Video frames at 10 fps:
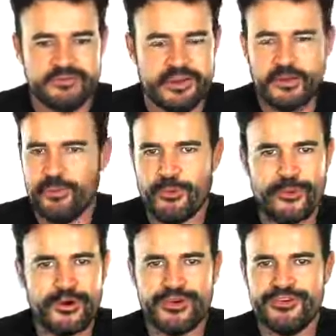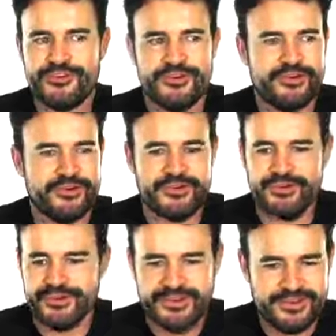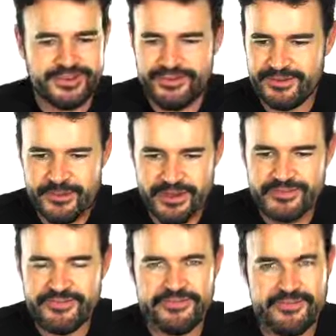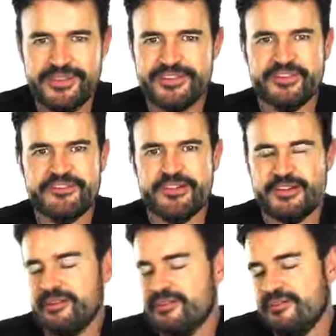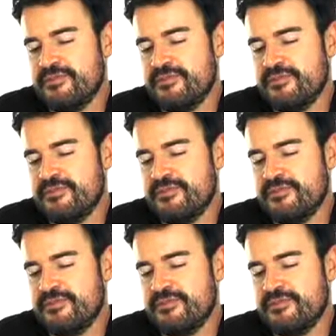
airports, or they're really easy to find out.